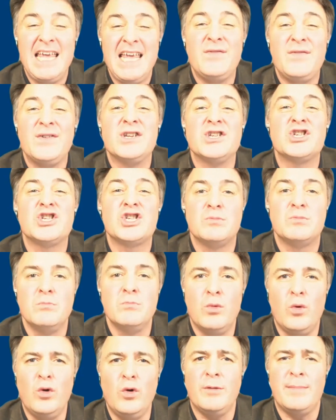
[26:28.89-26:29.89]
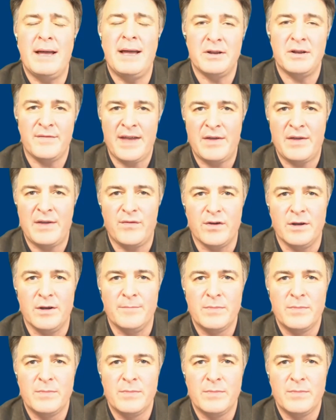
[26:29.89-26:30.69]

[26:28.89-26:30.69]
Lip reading: even a small amount of effort